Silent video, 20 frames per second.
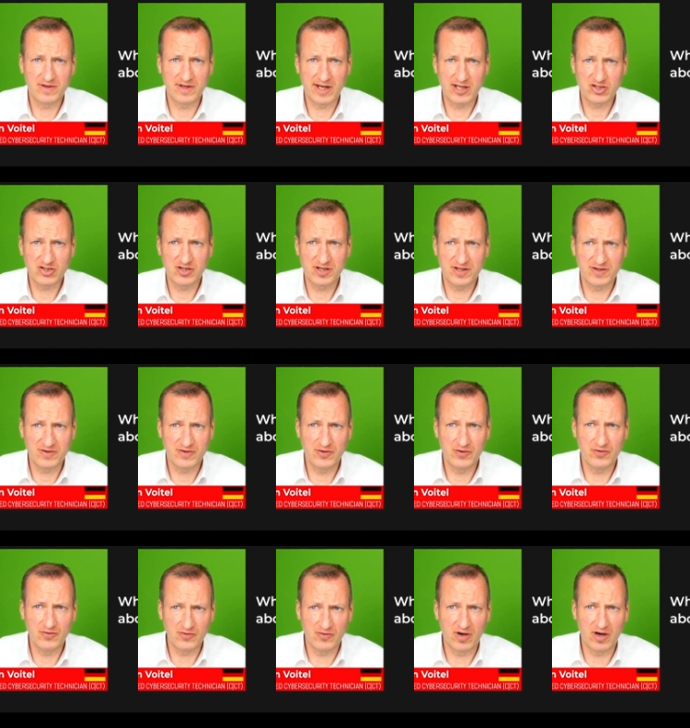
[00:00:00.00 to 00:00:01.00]
actually
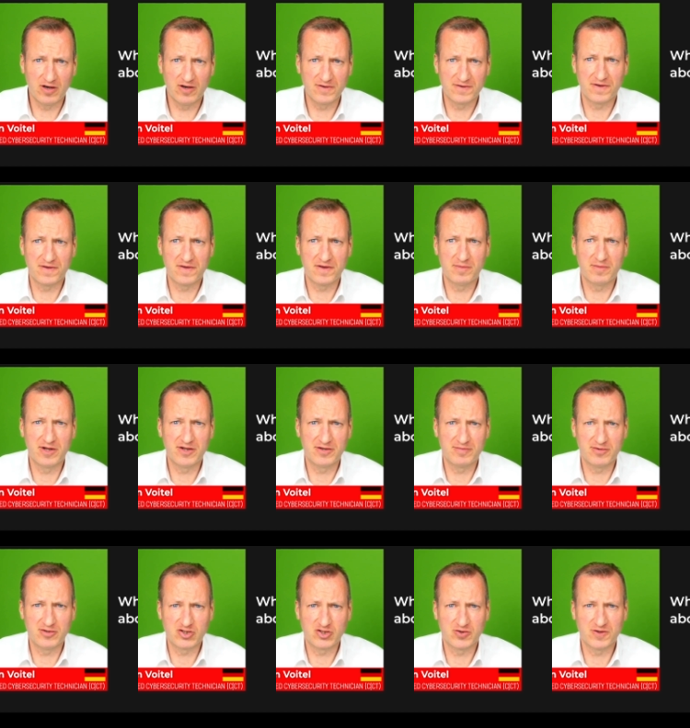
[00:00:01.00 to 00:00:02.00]
to answer the
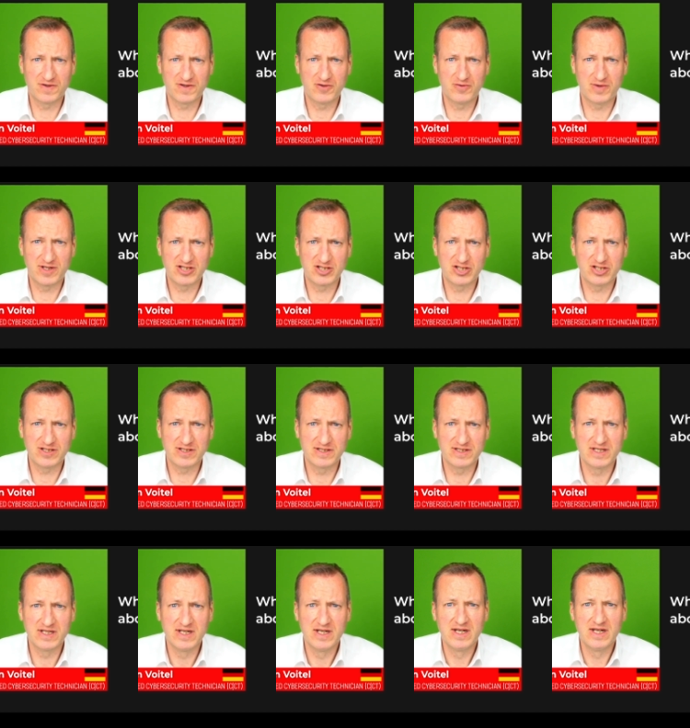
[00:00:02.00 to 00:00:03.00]
multiple choice
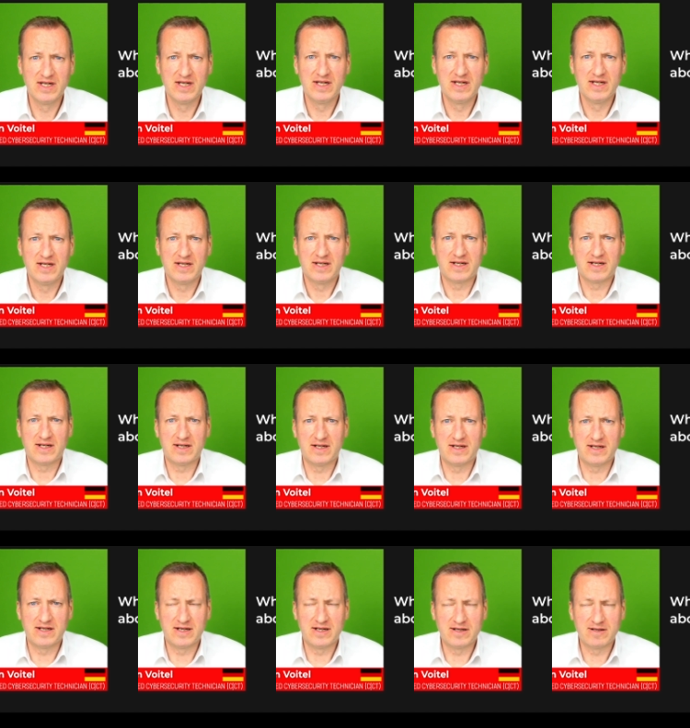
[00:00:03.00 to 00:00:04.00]
questions.
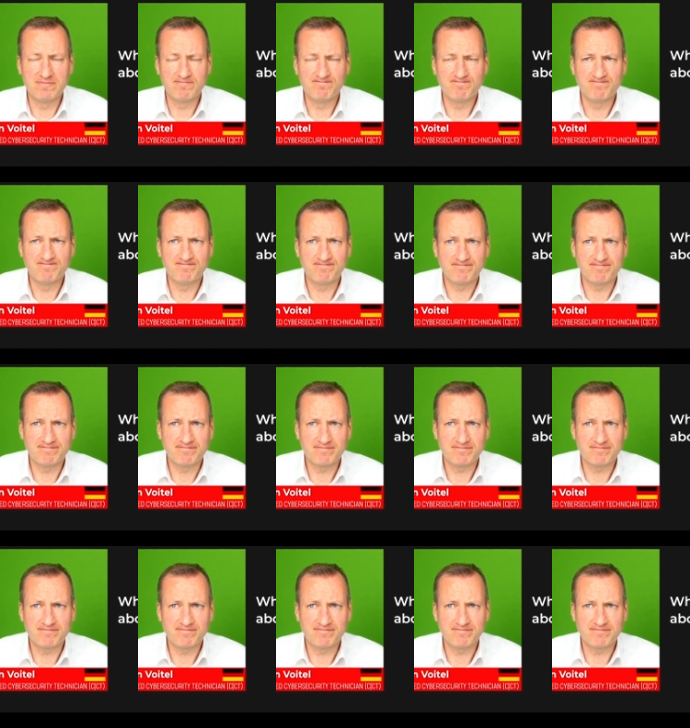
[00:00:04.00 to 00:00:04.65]
Um,